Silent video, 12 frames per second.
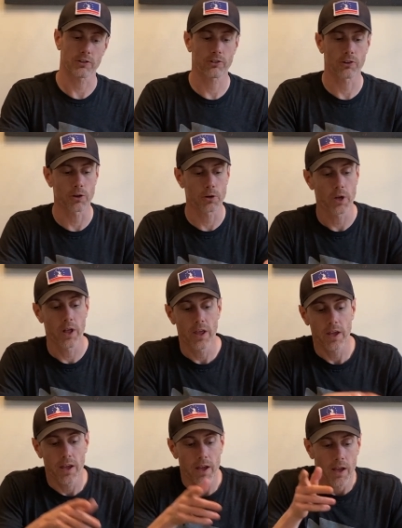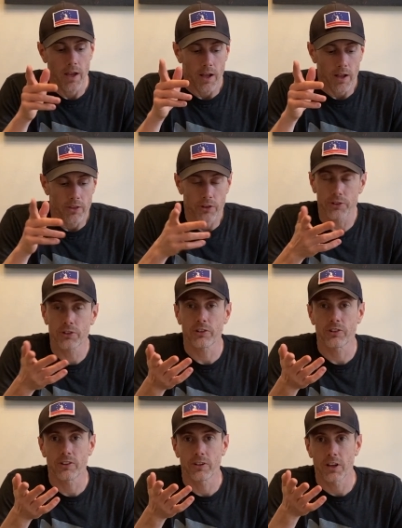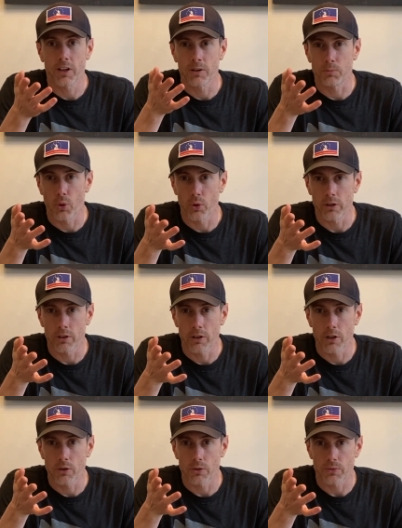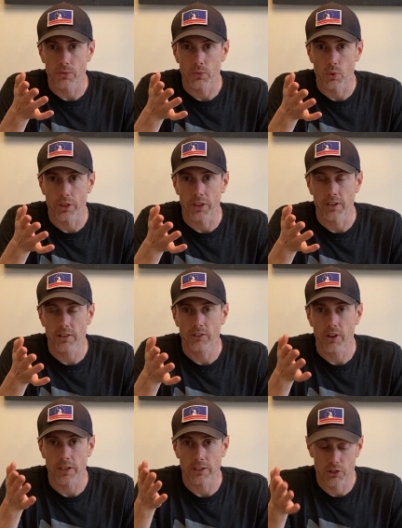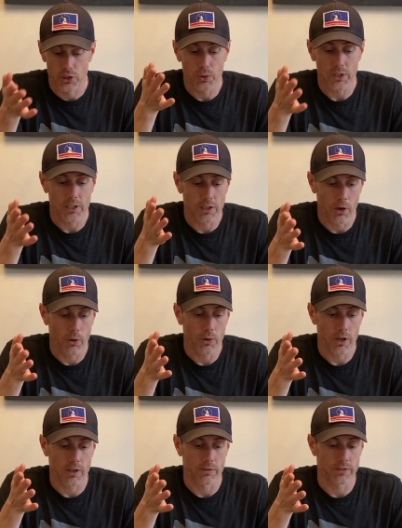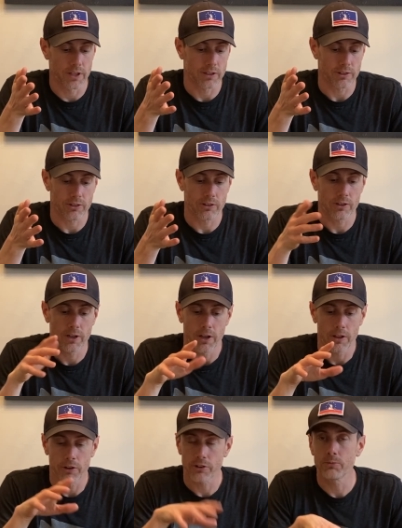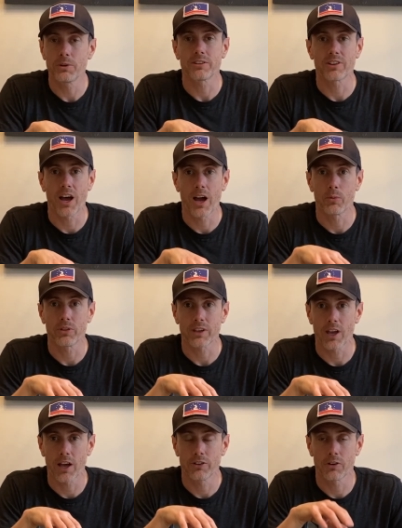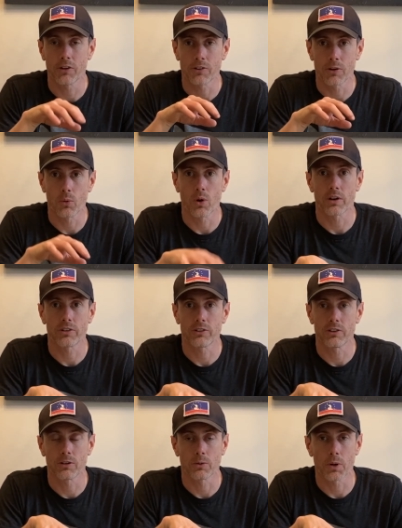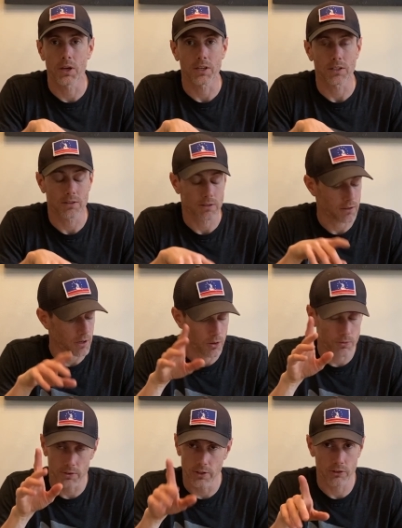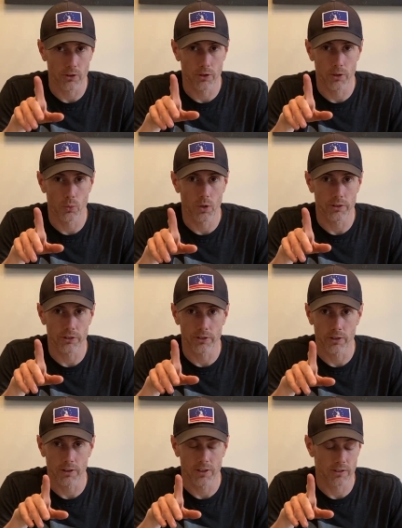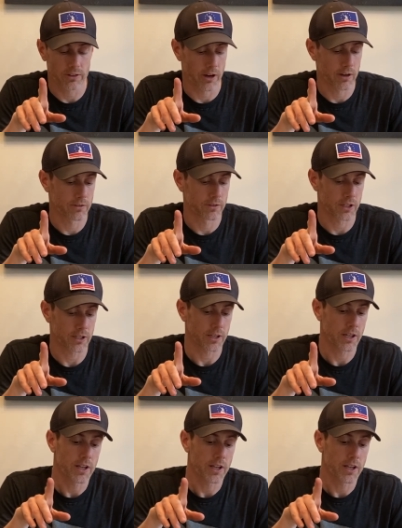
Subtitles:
So this is just an important note for things like doing GORUCK events. There's gonna be a time when the cadre is gonna wanna see your weight. Hopefully it's only once during the entire event.